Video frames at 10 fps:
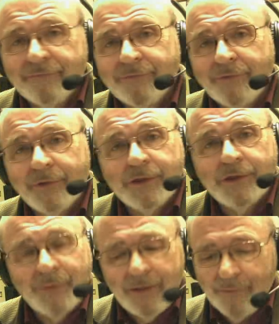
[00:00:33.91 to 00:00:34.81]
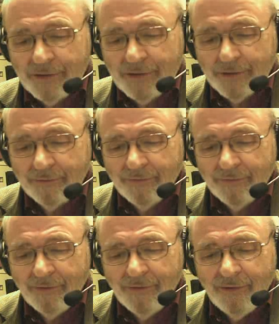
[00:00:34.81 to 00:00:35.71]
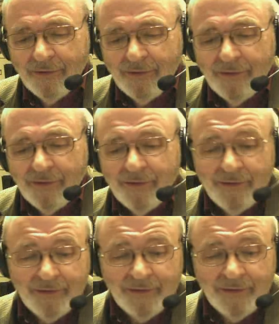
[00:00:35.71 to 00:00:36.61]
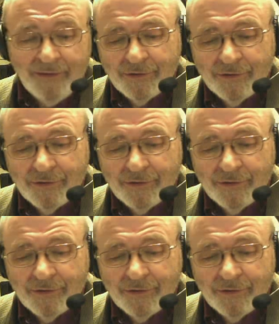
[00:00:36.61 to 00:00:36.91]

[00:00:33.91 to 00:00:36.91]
when he's made a Mason is